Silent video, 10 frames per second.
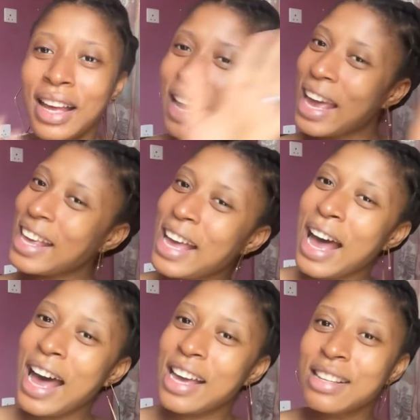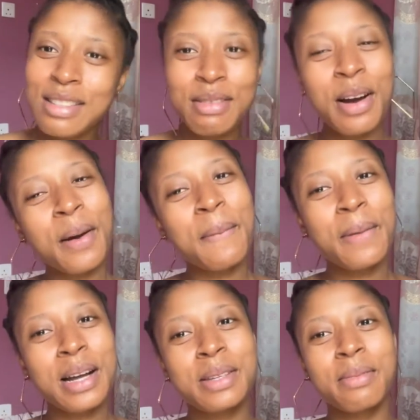Hey guys, welcome
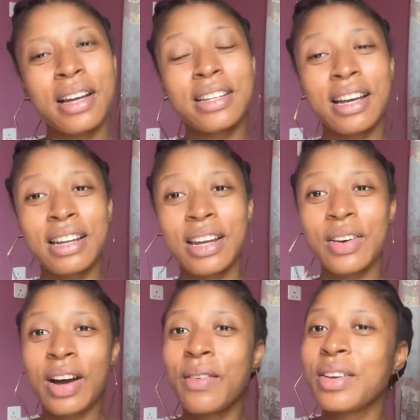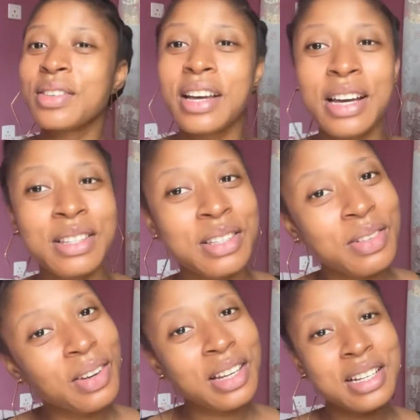back to my channel. How are you guys
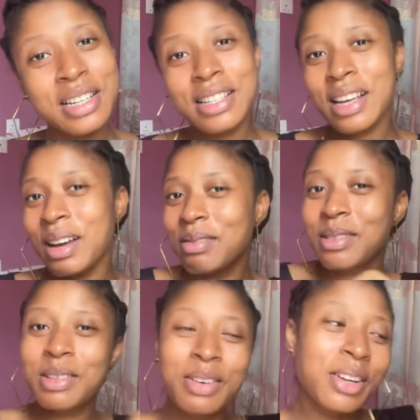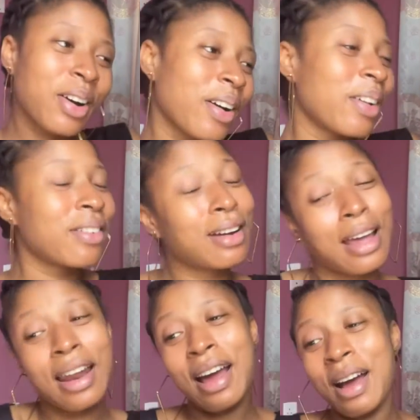doing? Because I'm doing all right.